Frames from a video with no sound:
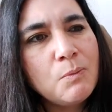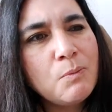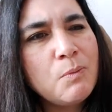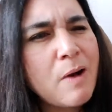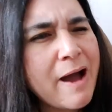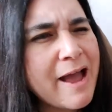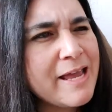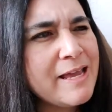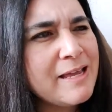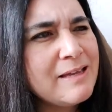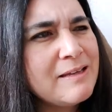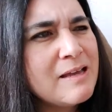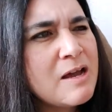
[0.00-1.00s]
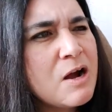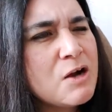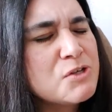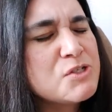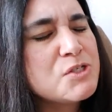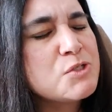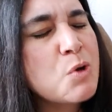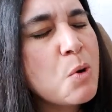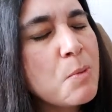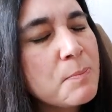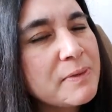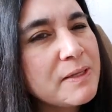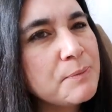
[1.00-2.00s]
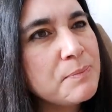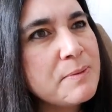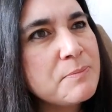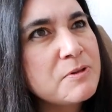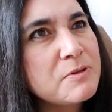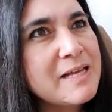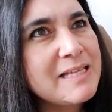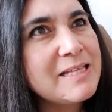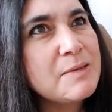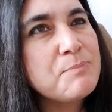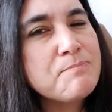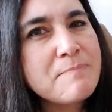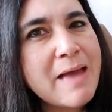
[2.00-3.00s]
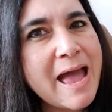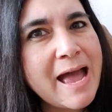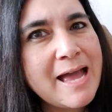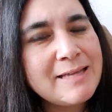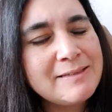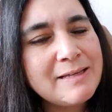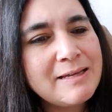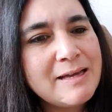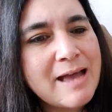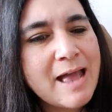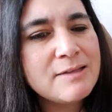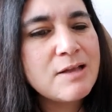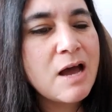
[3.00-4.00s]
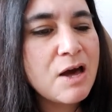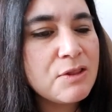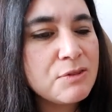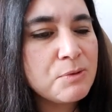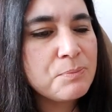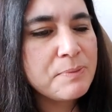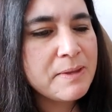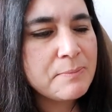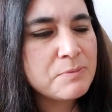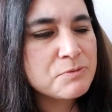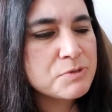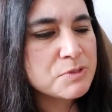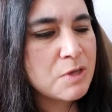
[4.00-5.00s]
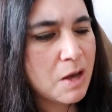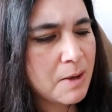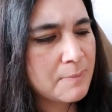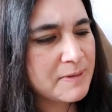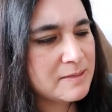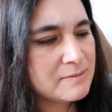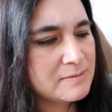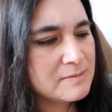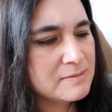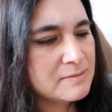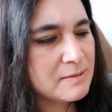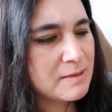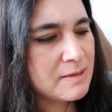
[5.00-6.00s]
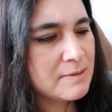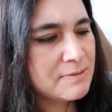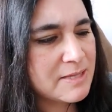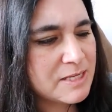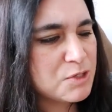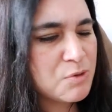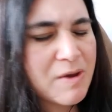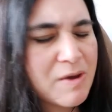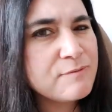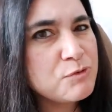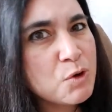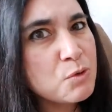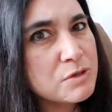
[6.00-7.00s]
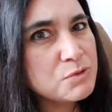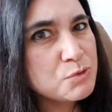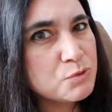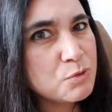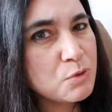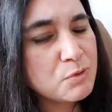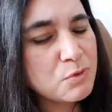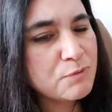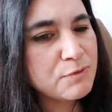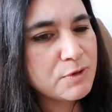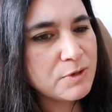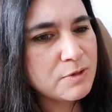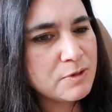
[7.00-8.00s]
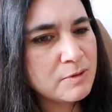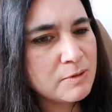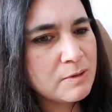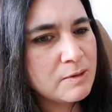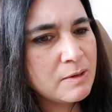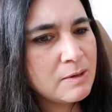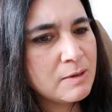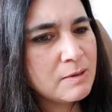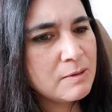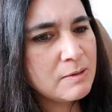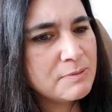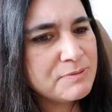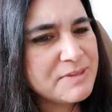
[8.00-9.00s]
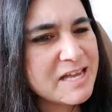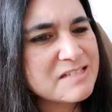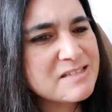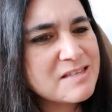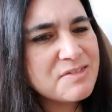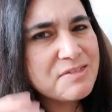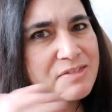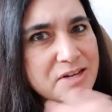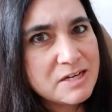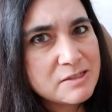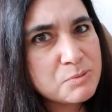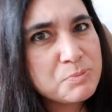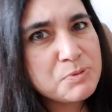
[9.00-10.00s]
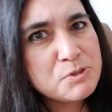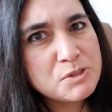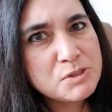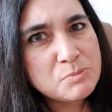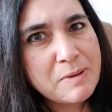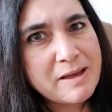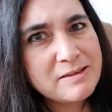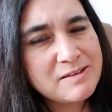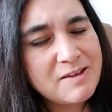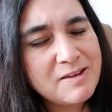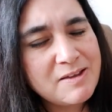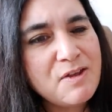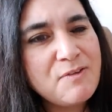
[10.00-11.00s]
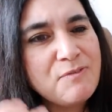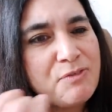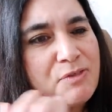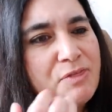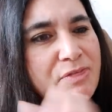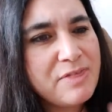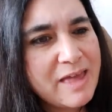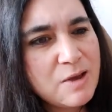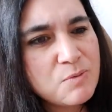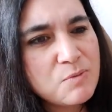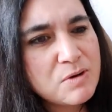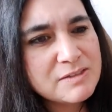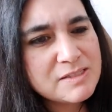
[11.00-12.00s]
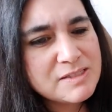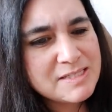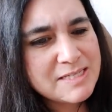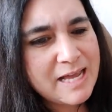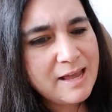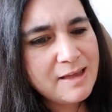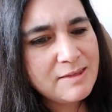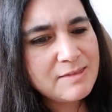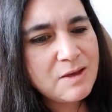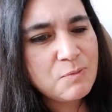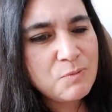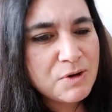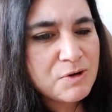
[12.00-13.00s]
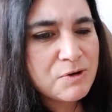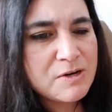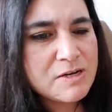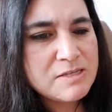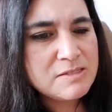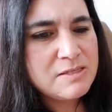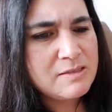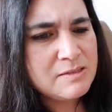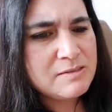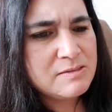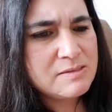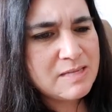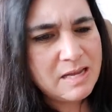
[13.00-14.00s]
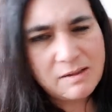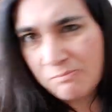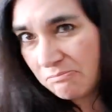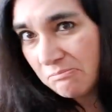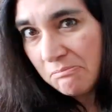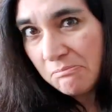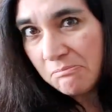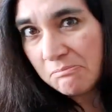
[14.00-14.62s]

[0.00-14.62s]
Why are so many people getting mad at other people's comments that you have no control over? that's their perspective. If they want to say that we're crazy and insane,